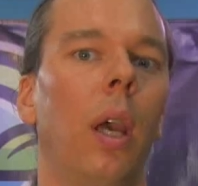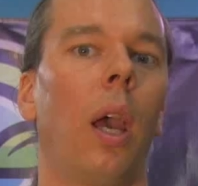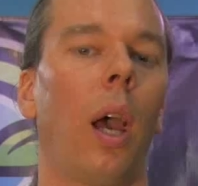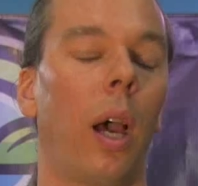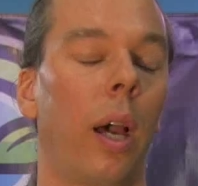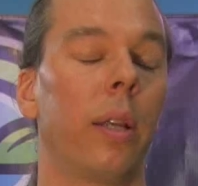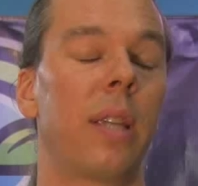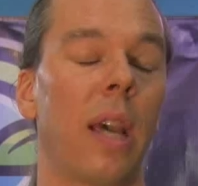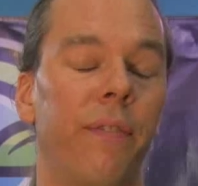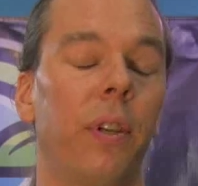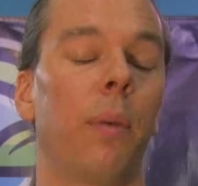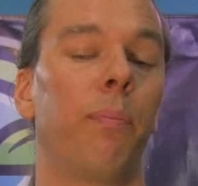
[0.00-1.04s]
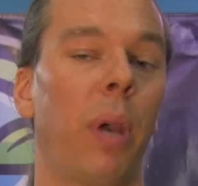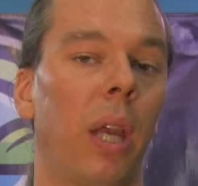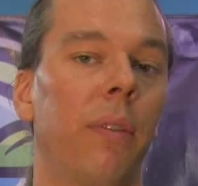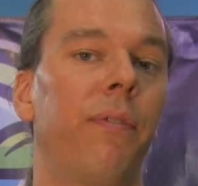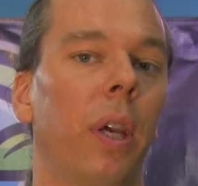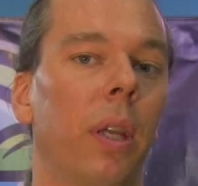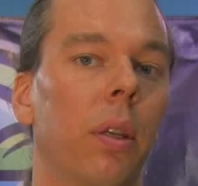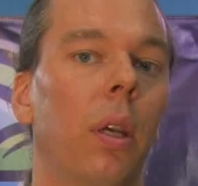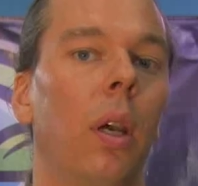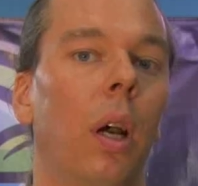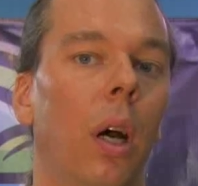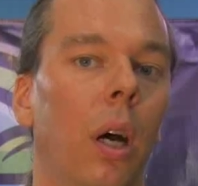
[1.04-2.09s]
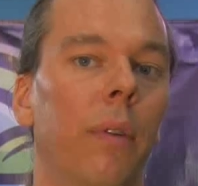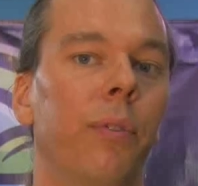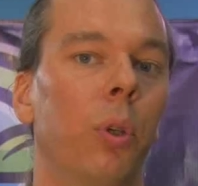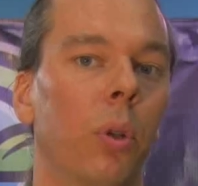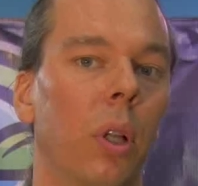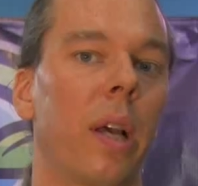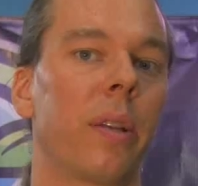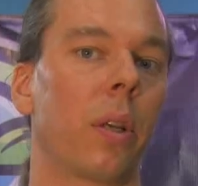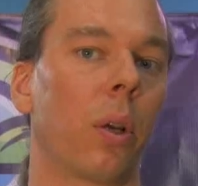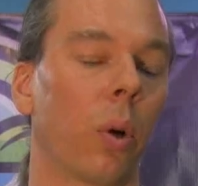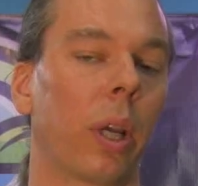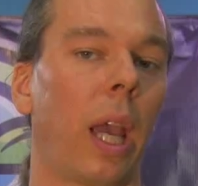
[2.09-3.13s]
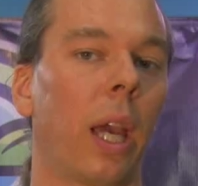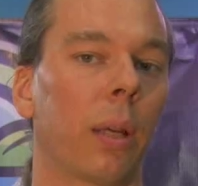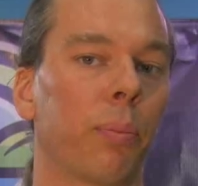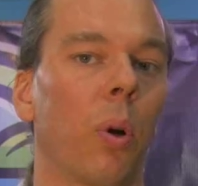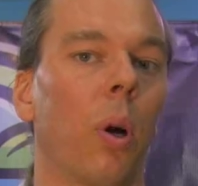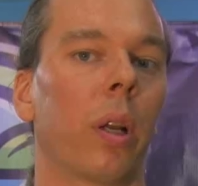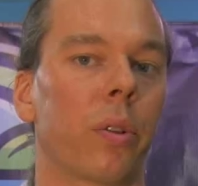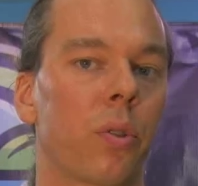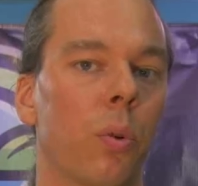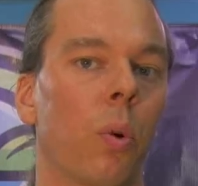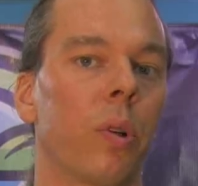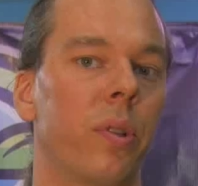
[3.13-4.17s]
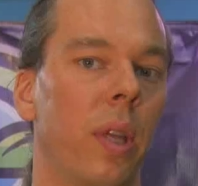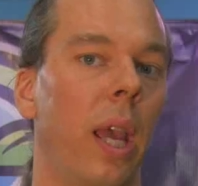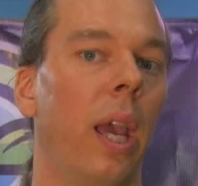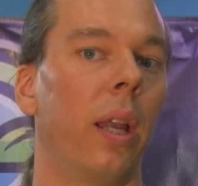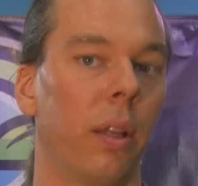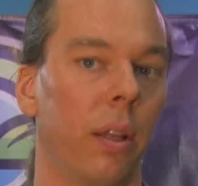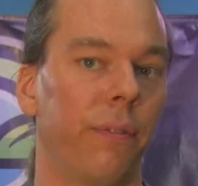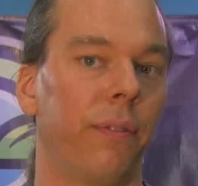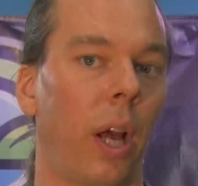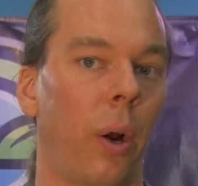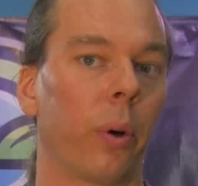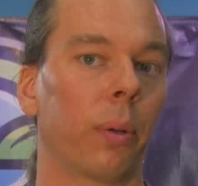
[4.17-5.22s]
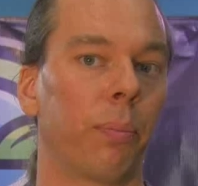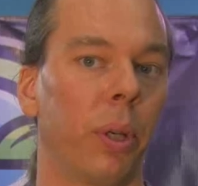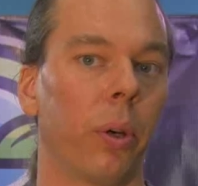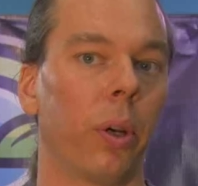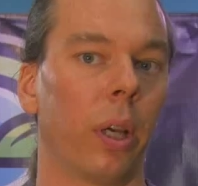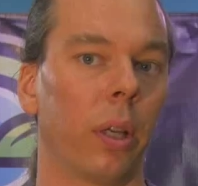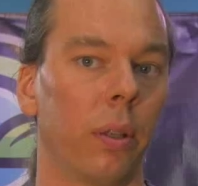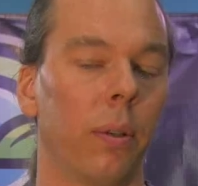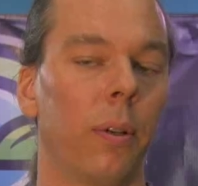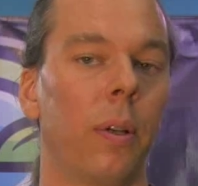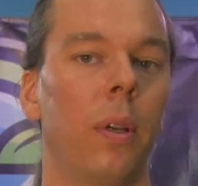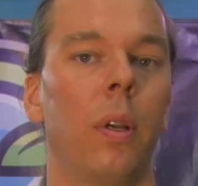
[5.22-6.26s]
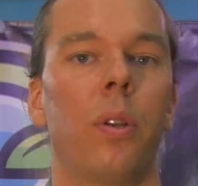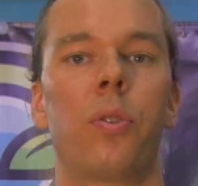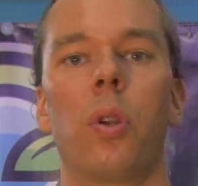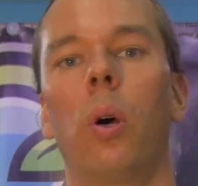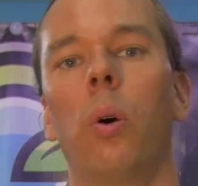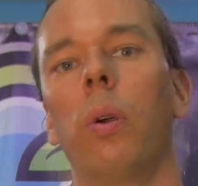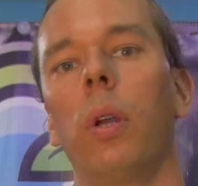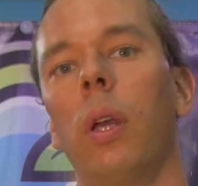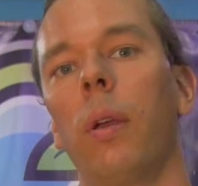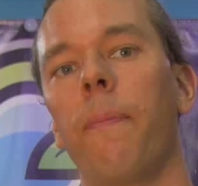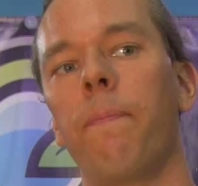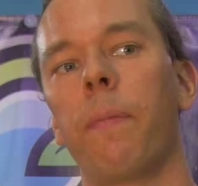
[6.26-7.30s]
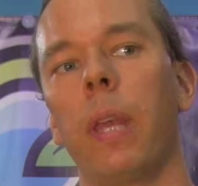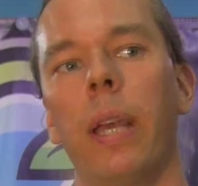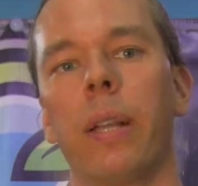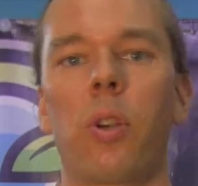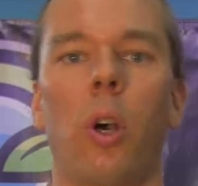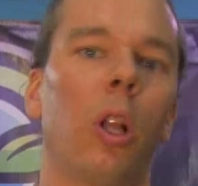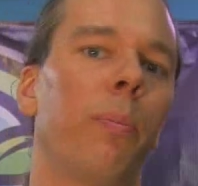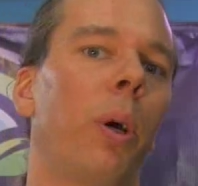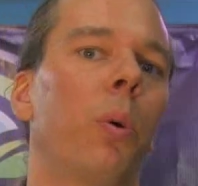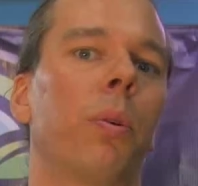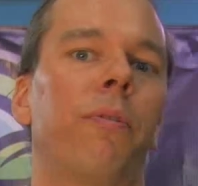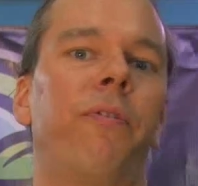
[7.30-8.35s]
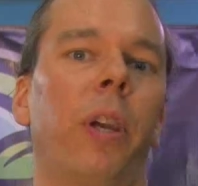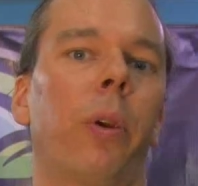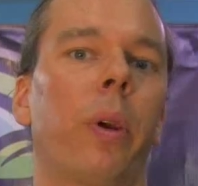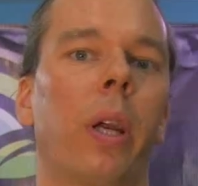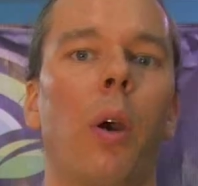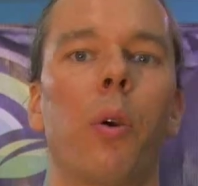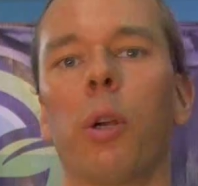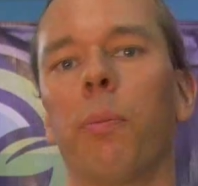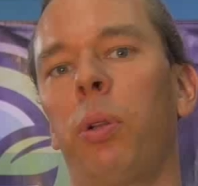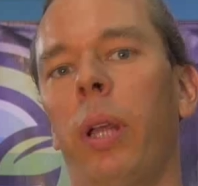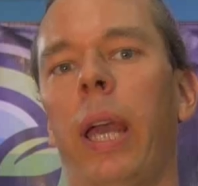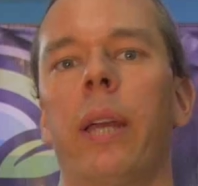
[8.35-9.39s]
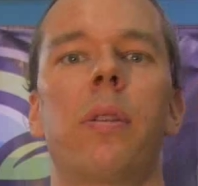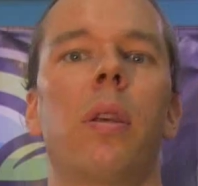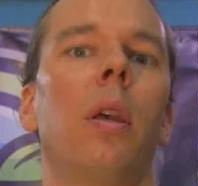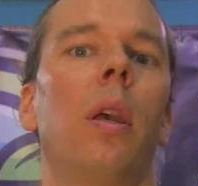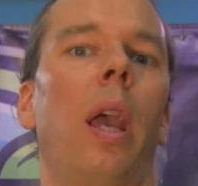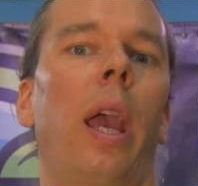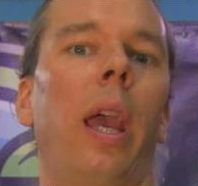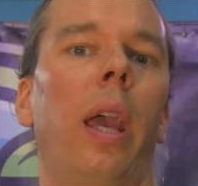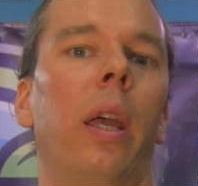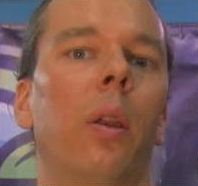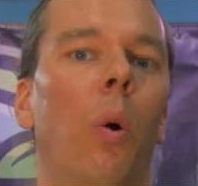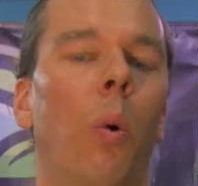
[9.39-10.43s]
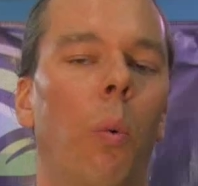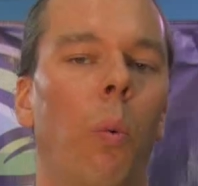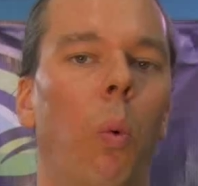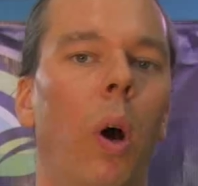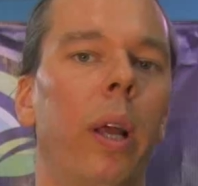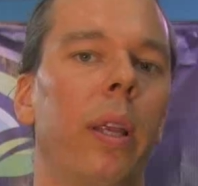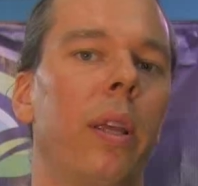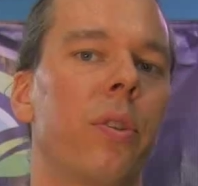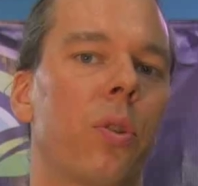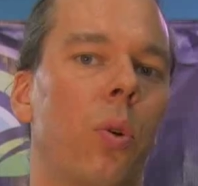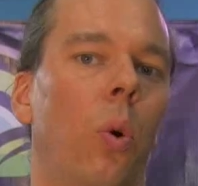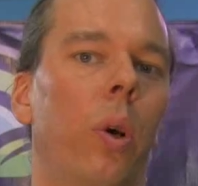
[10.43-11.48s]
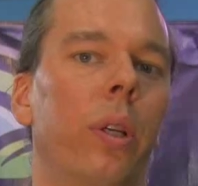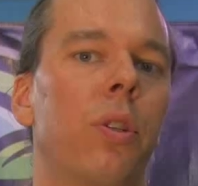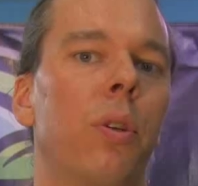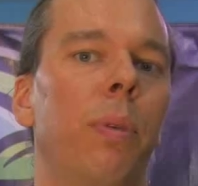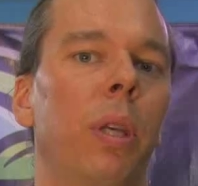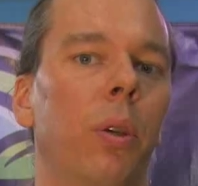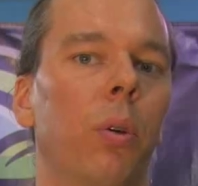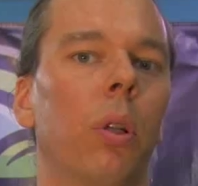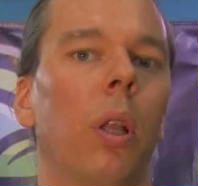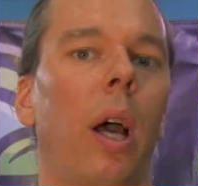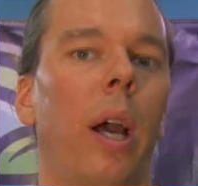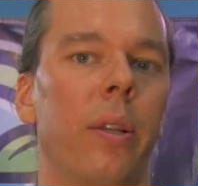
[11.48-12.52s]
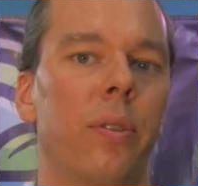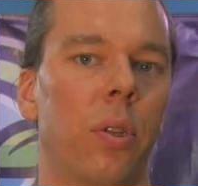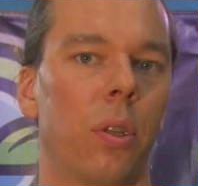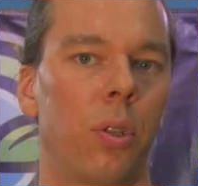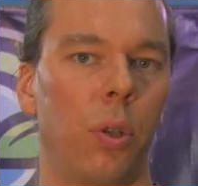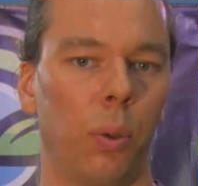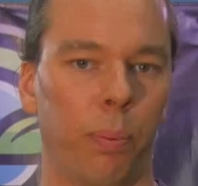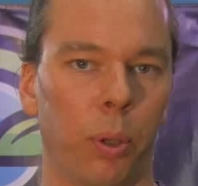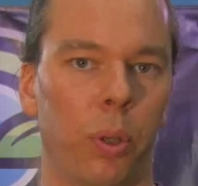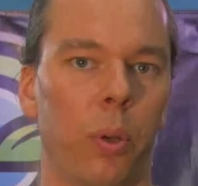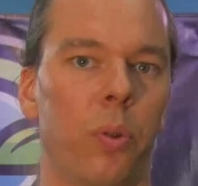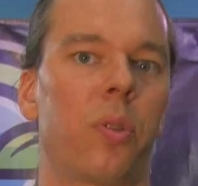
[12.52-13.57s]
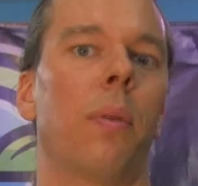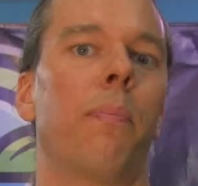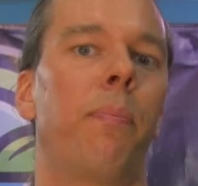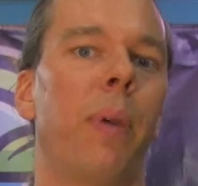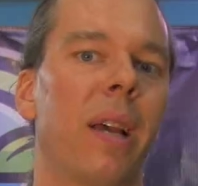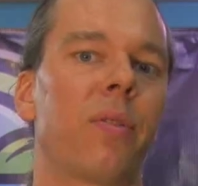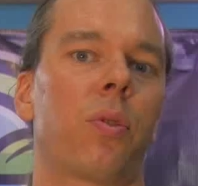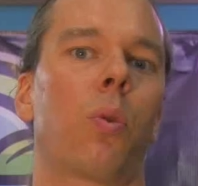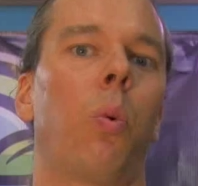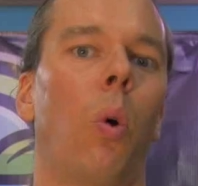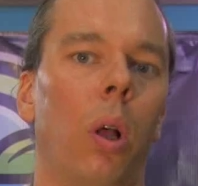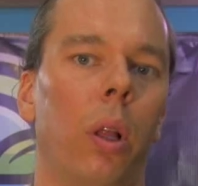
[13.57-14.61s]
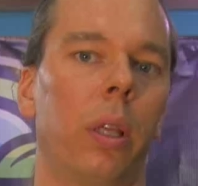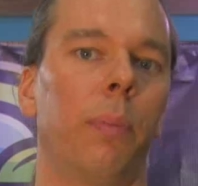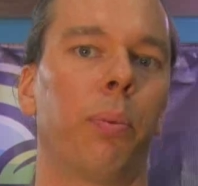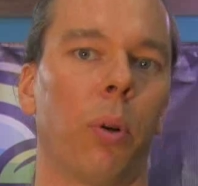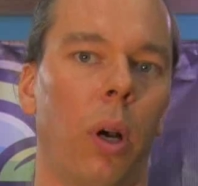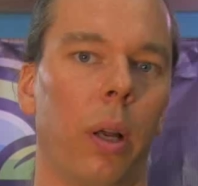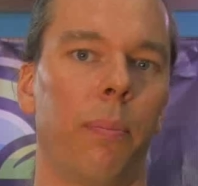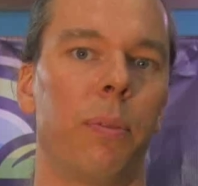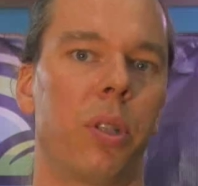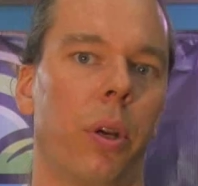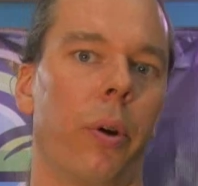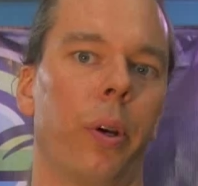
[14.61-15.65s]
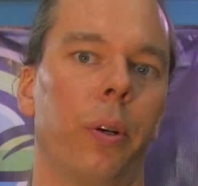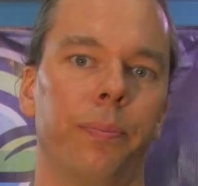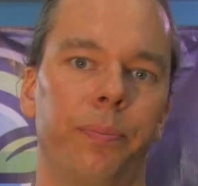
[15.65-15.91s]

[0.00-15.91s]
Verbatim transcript: a definite benefit of utilizing organic products towards the end of the flowering period. So it's all about figuring out your plant and what is going to be utilized to produce the best quality material.